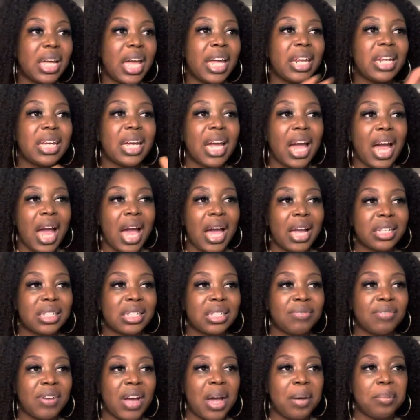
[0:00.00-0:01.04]
Any
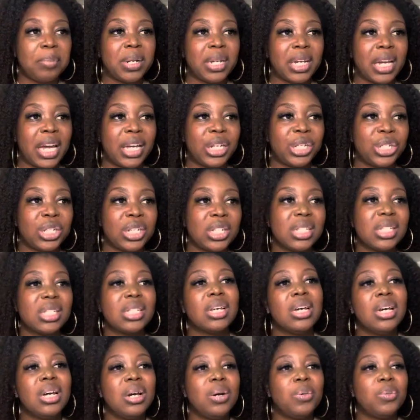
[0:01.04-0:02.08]
active applications
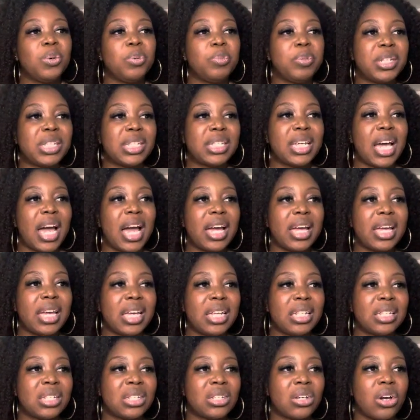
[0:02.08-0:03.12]
will be sat
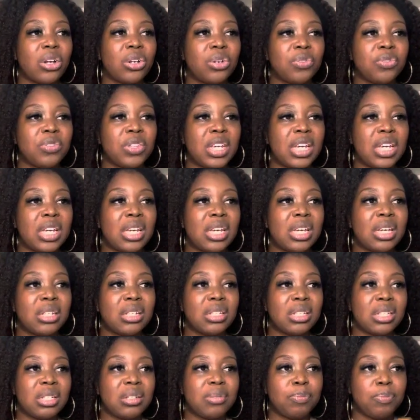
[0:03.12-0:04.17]
inside of the
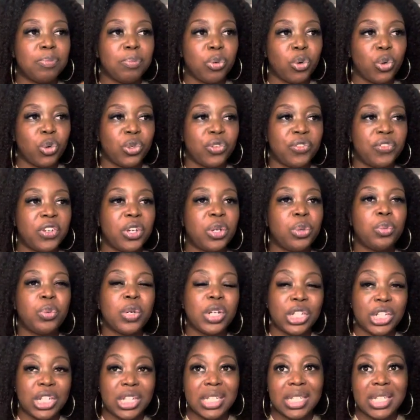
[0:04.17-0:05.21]
board view,
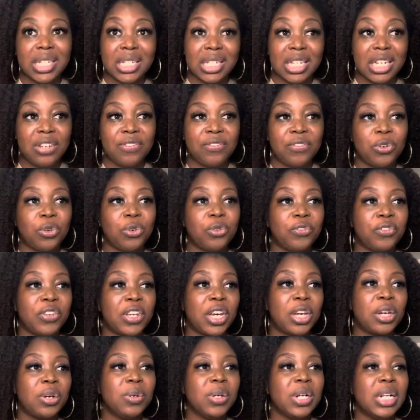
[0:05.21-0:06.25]
which is the default
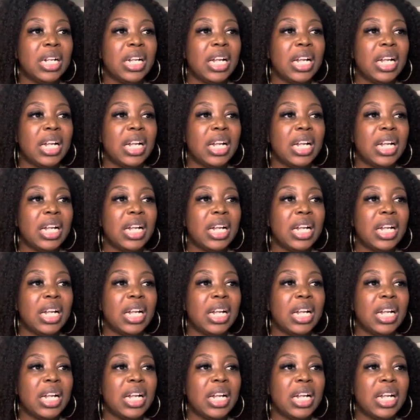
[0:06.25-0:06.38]
view.